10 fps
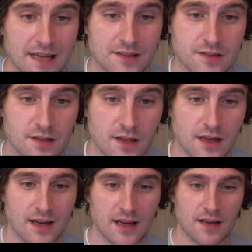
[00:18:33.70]
guest,
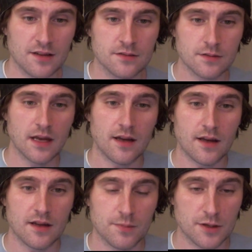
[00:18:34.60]
a
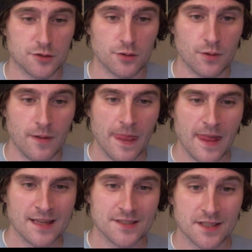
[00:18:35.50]
special
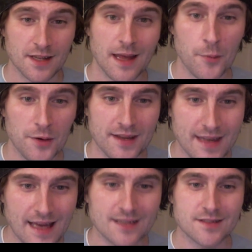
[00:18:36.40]
celebrity
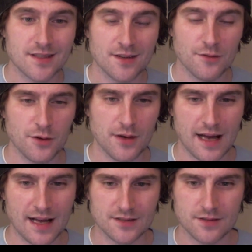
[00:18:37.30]
guest for you
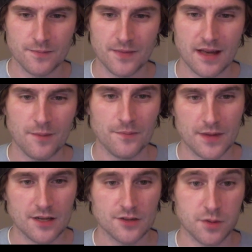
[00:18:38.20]
guys. Yep,
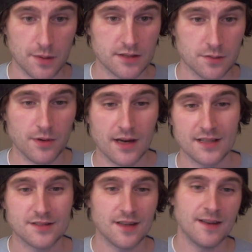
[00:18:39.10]
there's the big
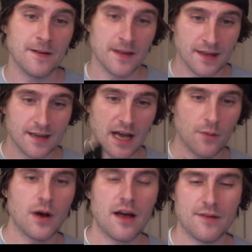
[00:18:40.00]
surprise.
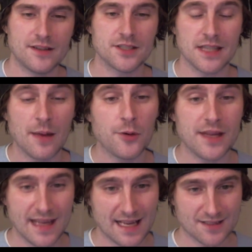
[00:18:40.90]
I will have a
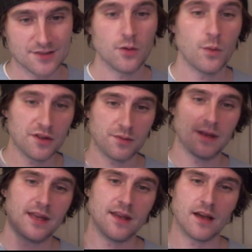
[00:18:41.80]
celebrity guest with
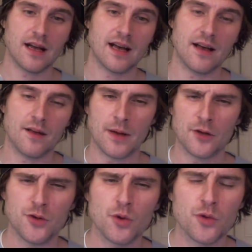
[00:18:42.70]
me
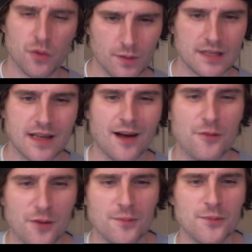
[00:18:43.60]
about 2 or 3 weeks
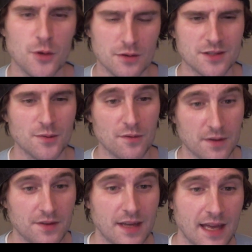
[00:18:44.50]
out from UFC
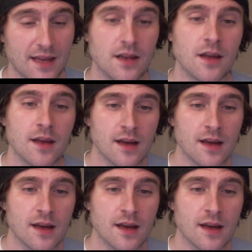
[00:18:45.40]
158